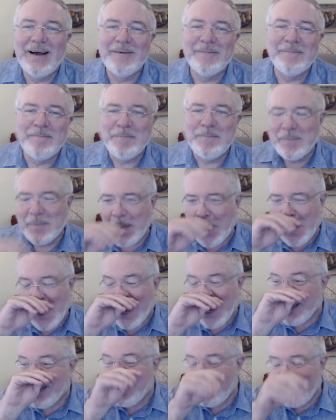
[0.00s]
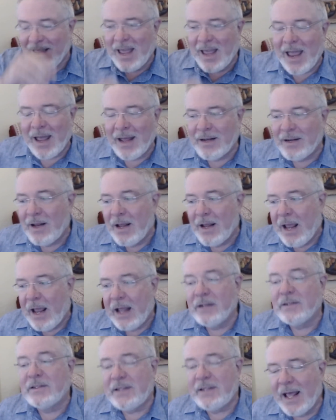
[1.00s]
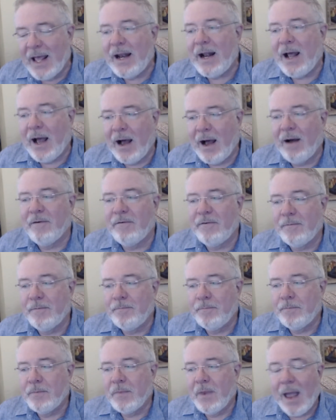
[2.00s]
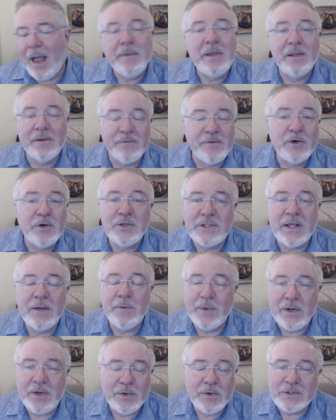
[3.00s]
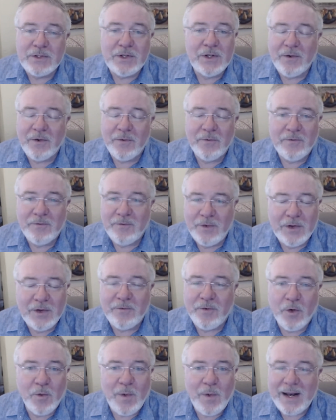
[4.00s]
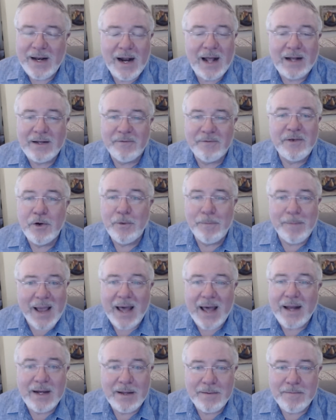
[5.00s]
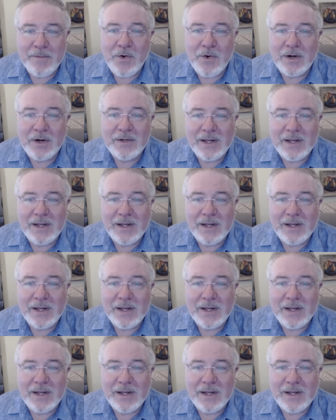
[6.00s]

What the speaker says: Um, and instead of, I mean, the first thing we do is look for a way not to feel bad anymore.